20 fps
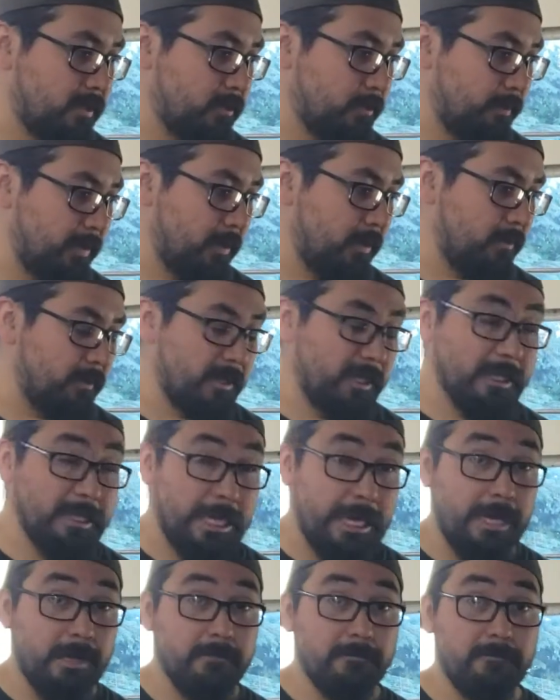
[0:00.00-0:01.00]
built with a
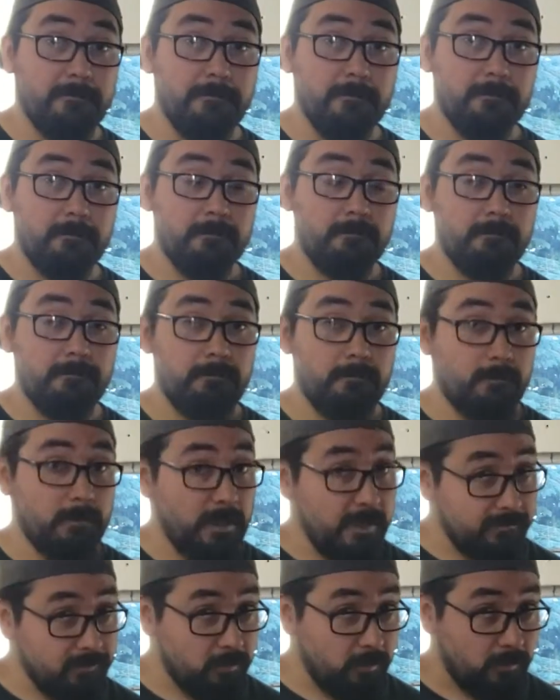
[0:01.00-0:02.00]
lot of
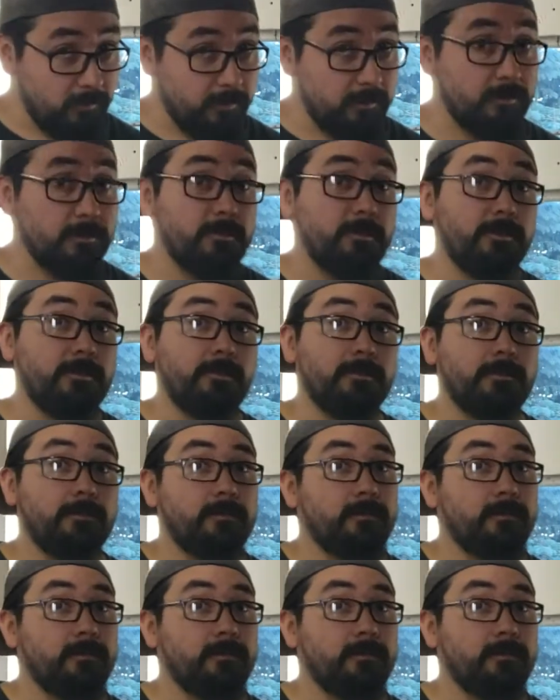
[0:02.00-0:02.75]
leftovers,